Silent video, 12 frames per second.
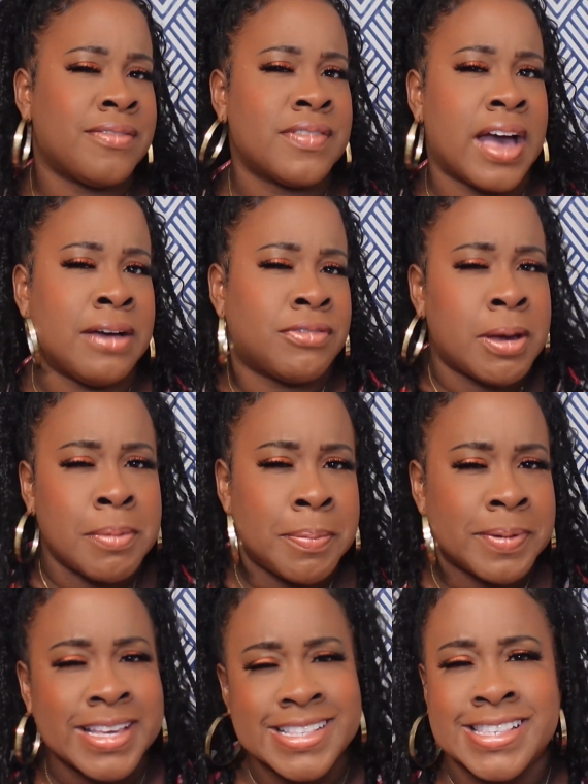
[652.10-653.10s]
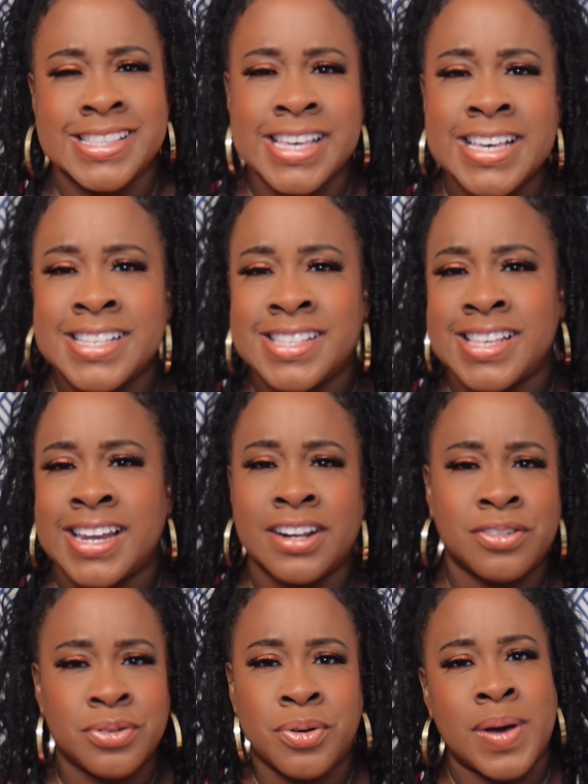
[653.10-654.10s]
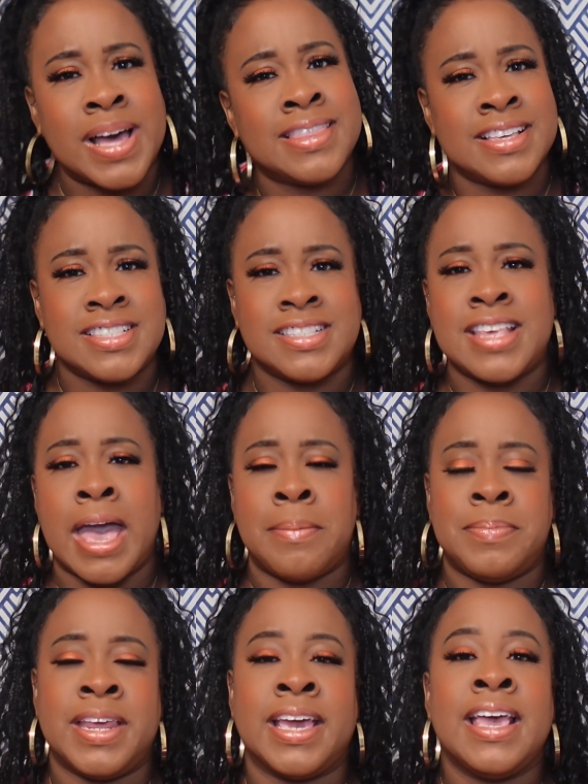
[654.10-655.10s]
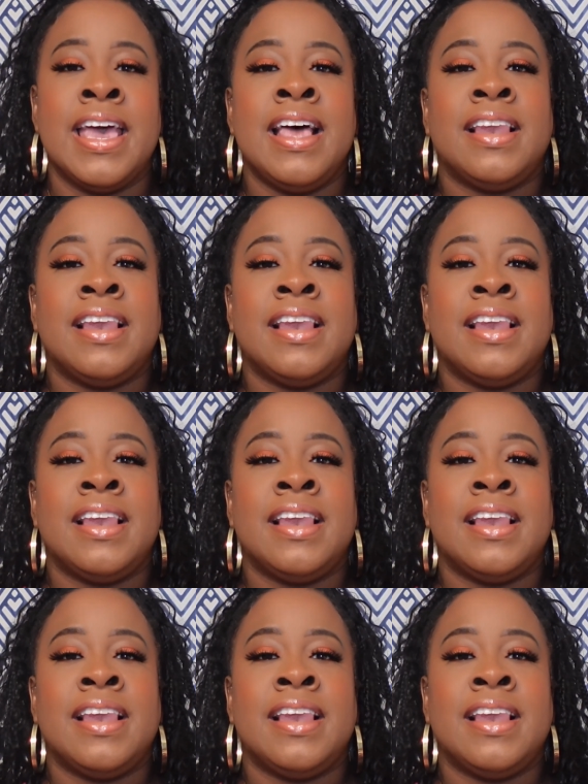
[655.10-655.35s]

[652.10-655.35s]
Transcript: I've come up against this and I don't know why this is happening.